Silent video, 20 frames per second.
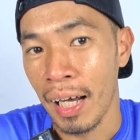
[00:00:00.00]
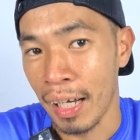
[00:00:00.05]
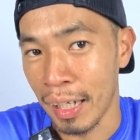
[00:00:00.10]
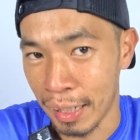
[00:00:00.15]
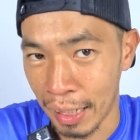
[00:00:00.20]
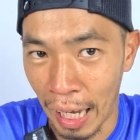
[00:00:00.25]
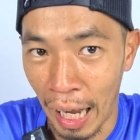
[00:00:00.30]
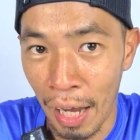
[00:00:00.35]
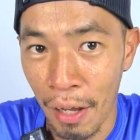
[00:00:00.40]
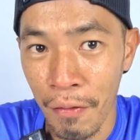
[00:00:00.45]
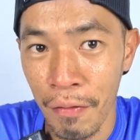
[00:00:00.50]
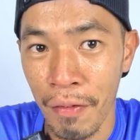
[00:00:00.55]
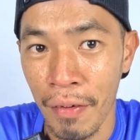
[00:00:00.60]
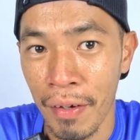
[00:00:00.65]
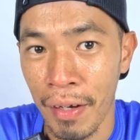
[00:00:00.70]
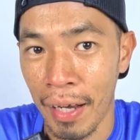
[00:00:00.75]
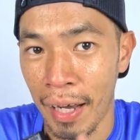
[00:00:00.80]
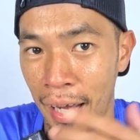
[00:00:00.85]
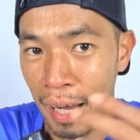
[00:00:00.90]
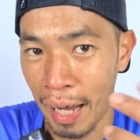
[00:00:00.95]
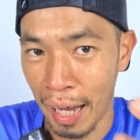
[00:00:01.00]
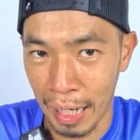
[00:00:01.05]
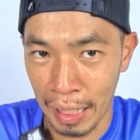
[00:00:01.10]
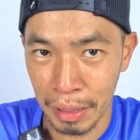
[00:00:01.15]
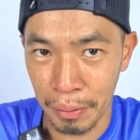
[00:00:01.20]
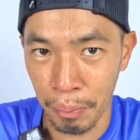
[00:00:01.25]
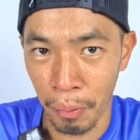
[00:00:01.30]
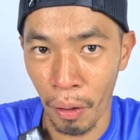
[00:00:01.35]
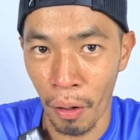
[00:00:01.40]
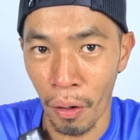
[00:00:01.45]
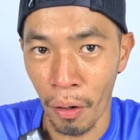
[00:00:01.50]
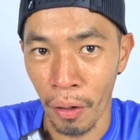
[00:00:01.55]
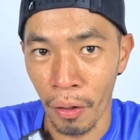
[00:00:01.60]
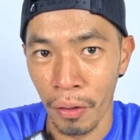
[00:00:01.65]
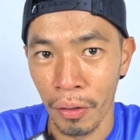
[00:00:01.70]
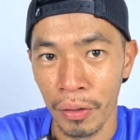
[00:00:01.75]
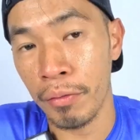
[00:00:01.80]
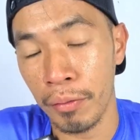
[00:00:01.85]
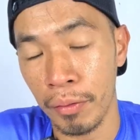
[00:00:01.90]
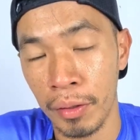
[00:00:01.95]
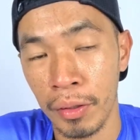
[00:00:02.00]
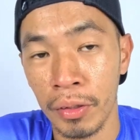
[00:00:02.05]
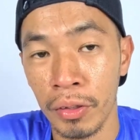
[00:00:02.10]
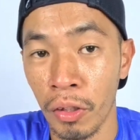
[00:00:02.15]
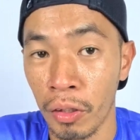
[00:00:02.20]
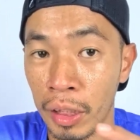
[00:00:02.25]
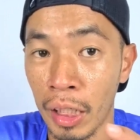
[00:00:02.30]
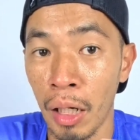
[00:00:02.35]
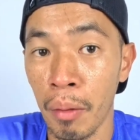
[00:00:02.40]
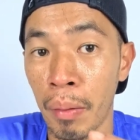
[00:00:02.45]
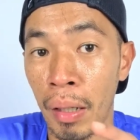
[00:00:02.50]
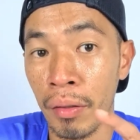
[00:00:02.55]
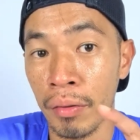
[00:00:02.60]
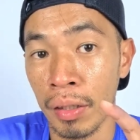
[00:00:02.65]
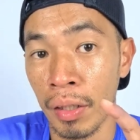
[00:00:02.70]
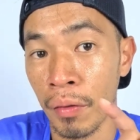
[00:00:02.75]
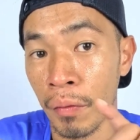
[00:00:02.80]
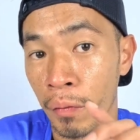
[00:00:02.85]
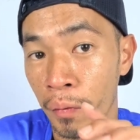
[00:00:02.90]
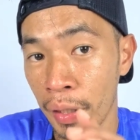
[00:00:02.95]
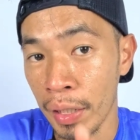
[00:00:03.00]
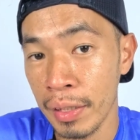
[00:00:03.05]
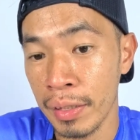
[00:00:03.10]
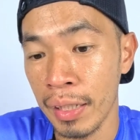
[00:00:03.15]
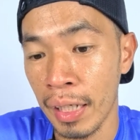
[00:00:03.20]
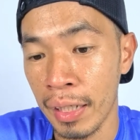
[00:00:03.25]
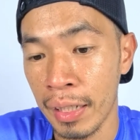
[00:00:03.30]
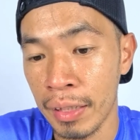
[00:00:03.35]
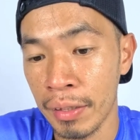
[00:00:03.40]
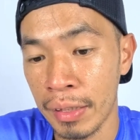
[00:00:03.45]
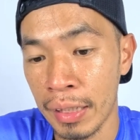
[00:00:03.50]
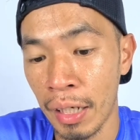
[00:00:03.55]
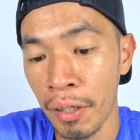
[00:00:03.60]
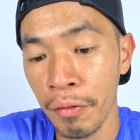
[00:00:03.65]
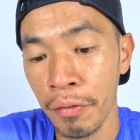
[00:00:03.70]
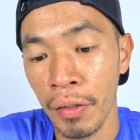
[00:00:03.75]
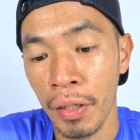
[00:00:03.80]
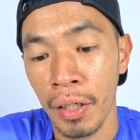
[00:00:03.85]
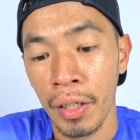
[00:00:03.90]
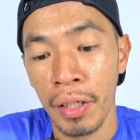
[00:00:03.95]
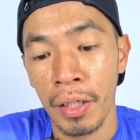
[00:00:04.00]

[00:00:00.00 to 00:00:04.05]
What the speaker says: live Expo. Talking about the race day itself,